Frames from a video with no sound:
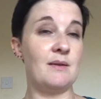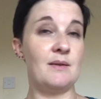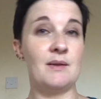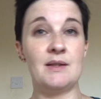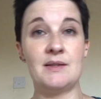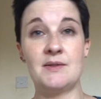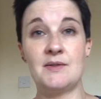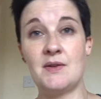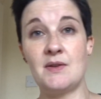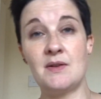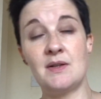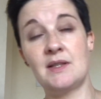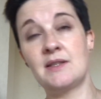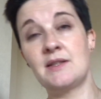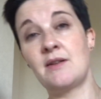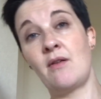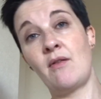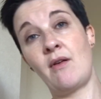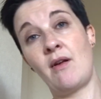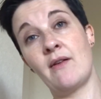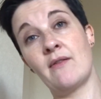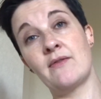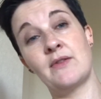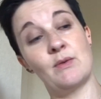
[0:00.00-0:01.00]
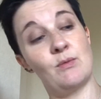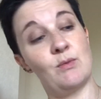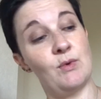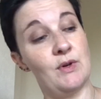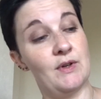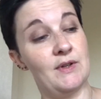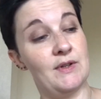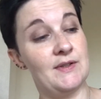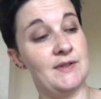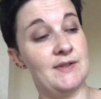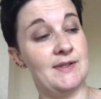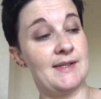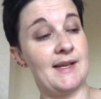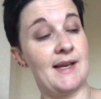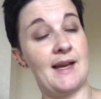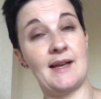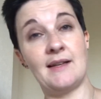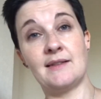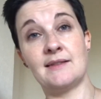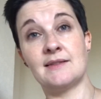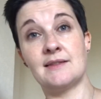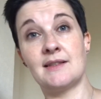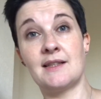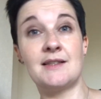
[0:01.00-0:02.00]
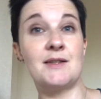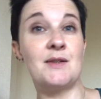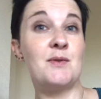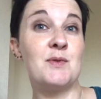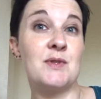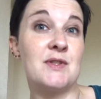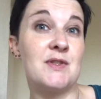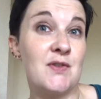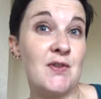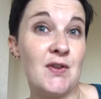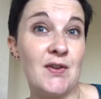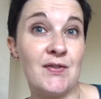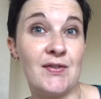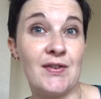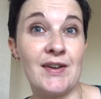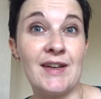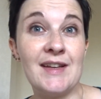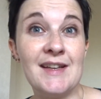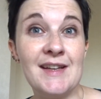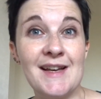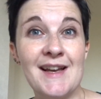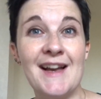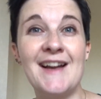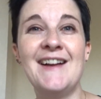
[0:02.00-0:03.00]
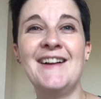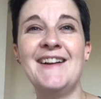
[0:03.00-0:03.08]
I certainly don't have the words and I don't deserve it.